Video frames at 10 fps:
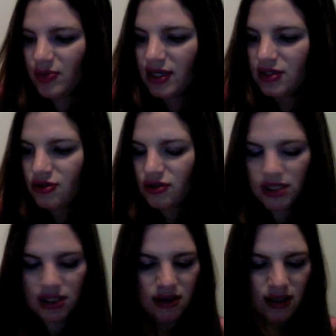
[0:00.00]
It's usually
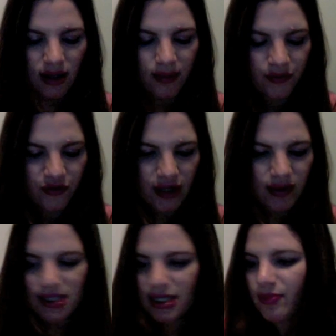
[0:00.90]
just
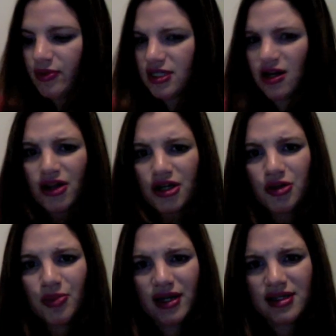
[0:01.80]
fragrance samples, and all the
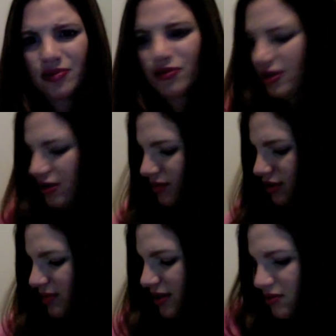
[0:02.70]
coupons. I'm really thrilled
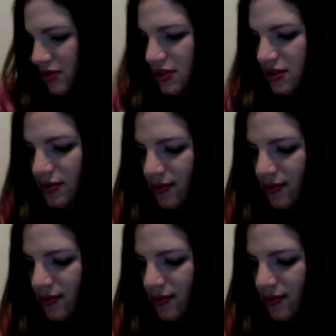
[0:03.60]
by those too.